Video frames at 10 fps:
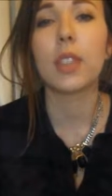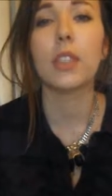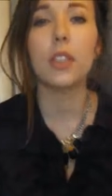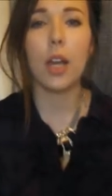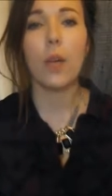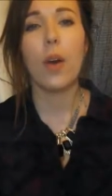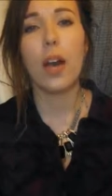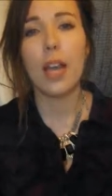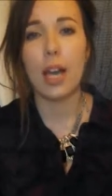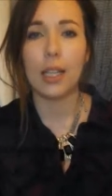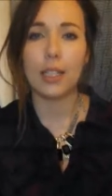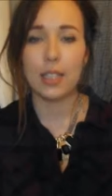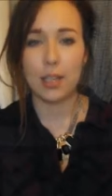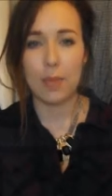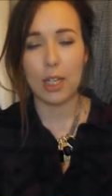So I had
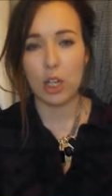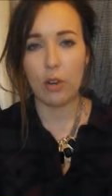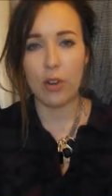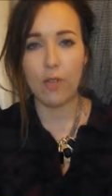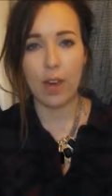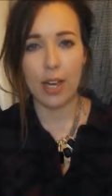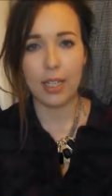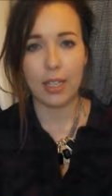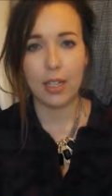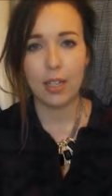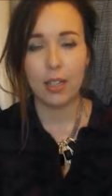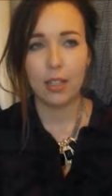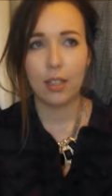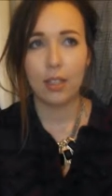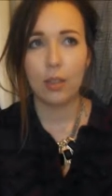an imaginary friend,
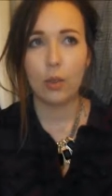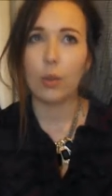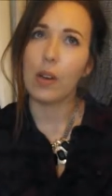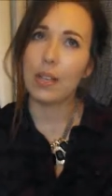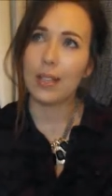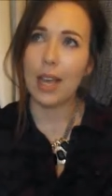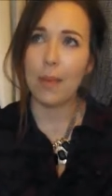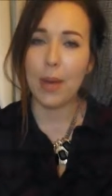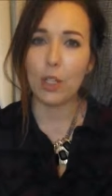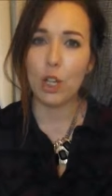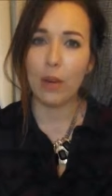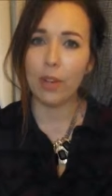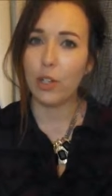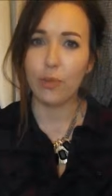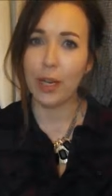well, I say
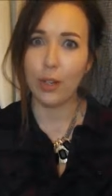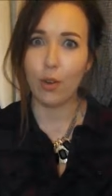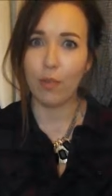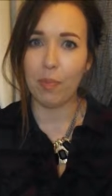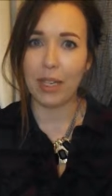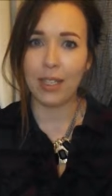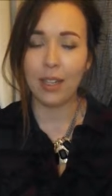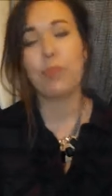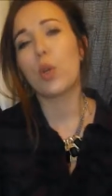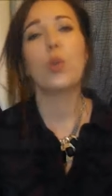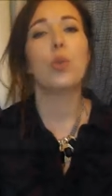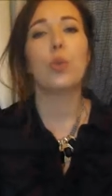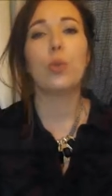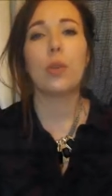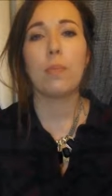imaginary, she might not have been,
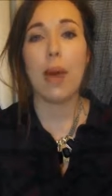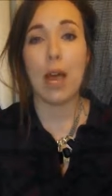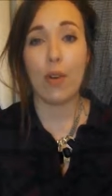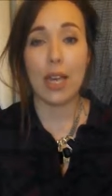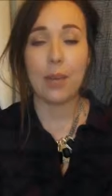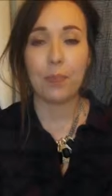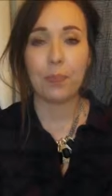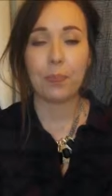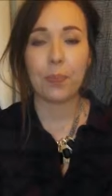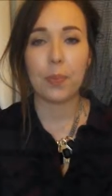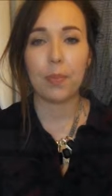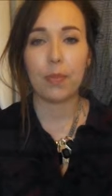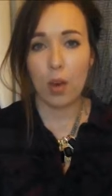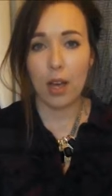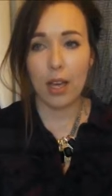called Mary.
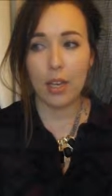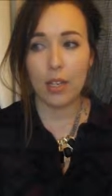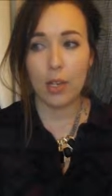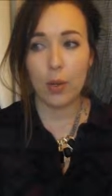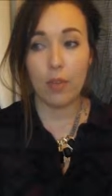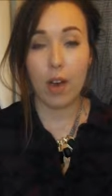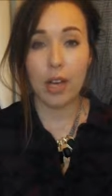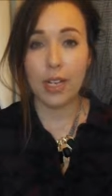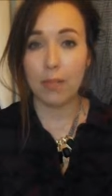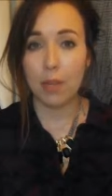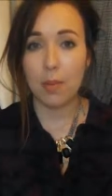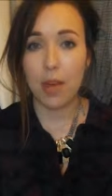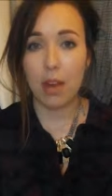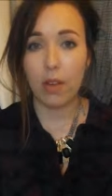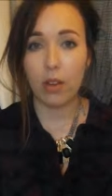I don't know if I named her
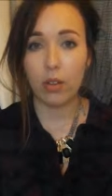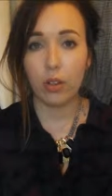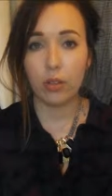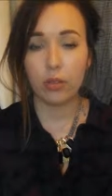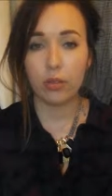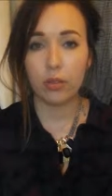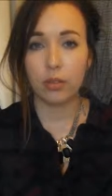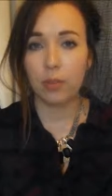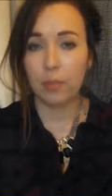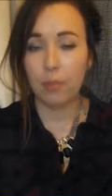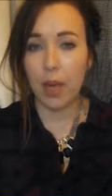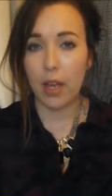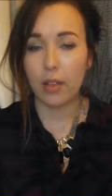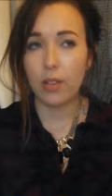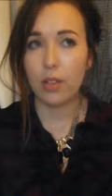Mary or not,
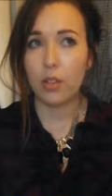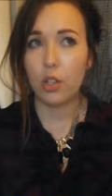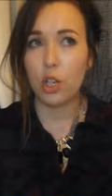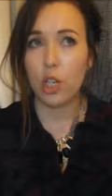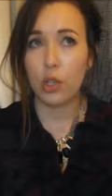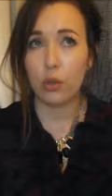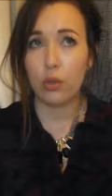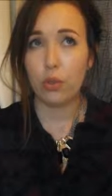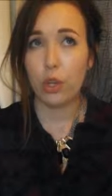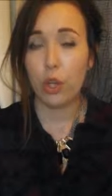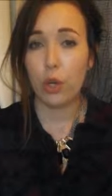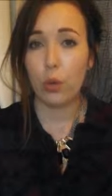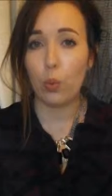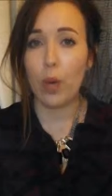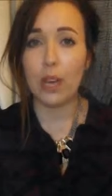but she used
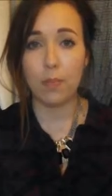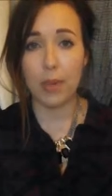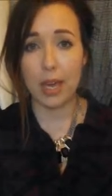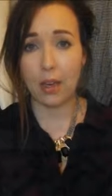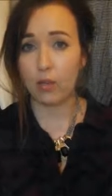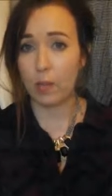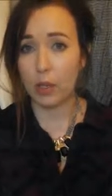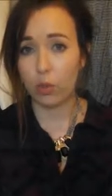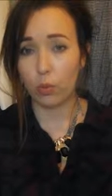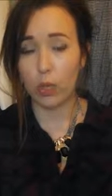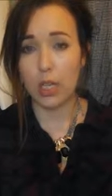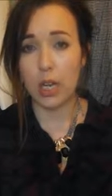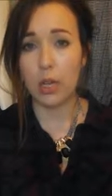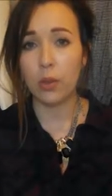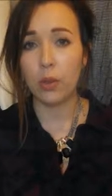to wave at me out of the bedroom
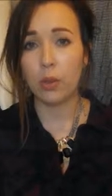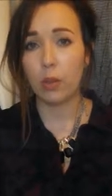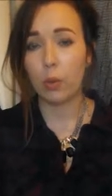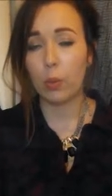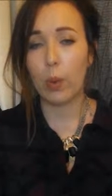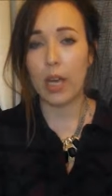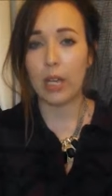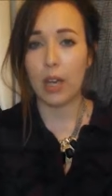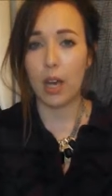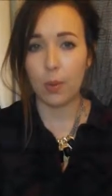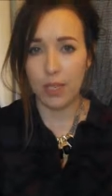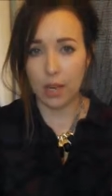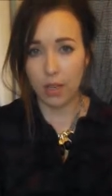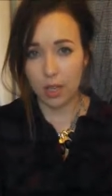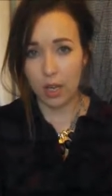window when I was
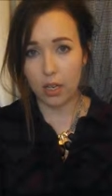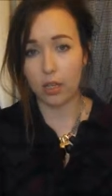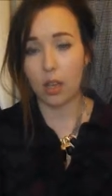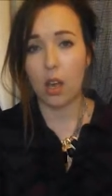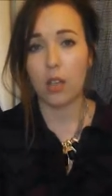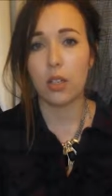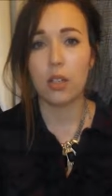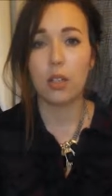outside in the garden.